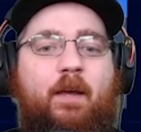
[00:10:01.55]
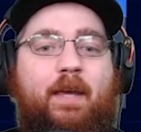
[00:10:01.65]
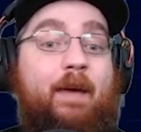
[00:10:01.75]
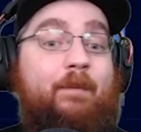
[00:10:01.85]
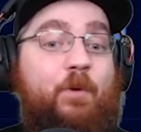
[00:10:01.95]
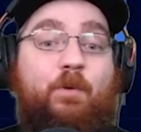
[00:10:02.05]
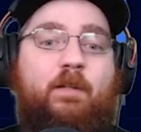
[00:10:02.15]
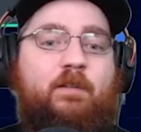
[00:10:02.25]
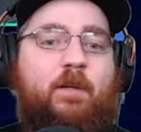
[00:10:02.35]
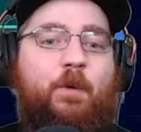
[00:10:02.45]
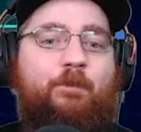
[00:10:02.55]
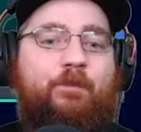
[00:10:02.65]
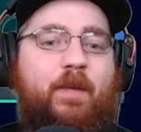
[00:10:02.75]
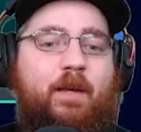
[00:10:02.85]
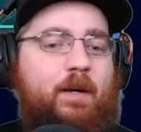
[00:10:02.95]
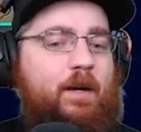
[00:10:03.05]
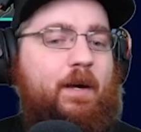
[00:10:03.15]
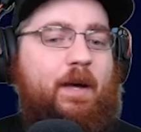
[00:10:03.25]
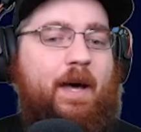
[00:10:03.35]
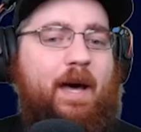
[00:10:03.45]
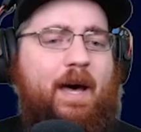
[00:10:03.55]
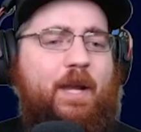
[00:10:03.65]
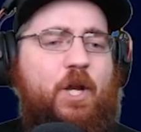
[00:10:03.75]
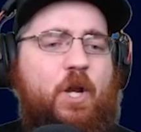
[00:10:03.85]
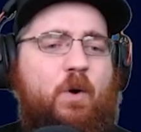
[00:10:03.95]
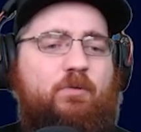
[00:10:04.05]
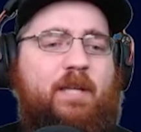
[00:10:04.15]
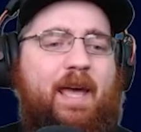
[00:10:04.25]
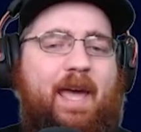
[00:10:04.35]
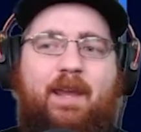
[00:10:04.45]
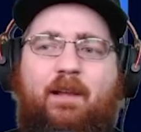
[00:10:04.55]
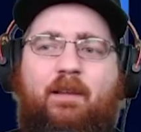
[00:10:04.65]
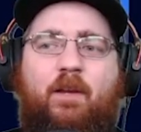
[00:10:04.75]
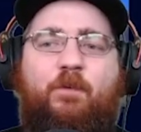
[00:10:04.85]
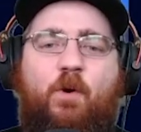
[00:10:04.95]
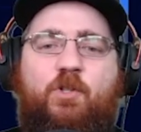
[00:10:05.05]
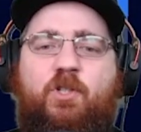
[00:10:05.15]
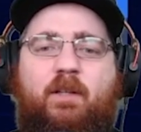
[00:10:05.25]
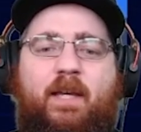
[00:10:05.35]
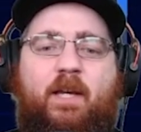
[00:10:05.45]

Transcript: Cam Newton at 2. Uh, no Tannehill, unfortunately.